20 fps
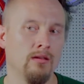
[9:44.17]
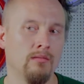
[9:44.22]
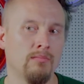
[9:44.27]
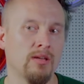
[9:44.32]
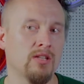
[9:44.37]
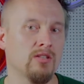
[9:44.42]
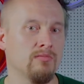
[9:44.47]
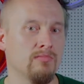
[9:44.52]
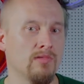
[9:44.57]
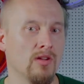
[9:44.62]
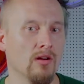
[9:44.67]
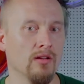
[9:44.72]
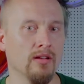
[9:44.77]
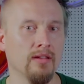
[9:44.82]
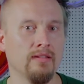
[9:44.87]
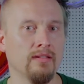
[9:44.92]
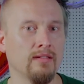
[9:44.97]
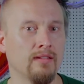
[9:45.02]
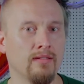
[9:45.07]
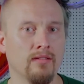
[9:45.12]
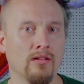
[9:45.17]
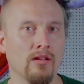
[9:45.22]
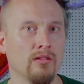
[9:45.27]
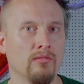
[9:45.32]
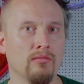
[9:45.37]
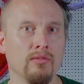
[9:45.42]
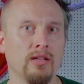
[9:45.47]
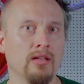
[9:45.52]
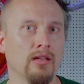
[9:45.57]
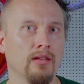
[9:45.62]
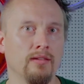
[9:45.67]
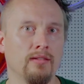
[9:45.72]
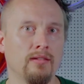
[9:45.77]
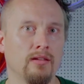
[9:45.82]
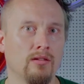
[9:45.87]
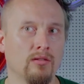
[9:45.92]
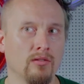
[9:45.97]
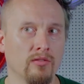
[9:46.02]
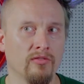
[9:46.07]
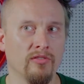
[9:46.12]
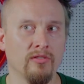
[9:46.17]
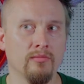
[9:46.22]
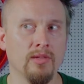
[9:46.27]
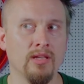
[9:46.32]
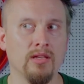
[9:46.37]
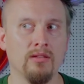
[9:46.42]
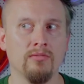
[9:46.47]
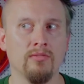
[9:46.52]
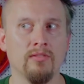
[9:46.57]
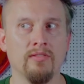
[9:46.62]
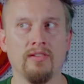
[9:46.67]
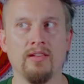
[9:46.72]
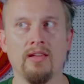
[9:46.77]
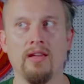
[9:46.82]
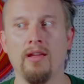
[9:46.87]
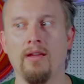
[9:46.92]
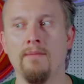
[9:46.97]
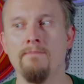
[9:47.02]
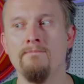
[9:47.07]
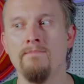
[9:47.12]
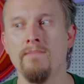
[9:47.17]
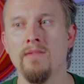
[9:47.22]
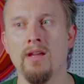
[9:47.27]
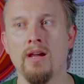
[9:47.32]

but to be honest, it's not a realistic goal for me to say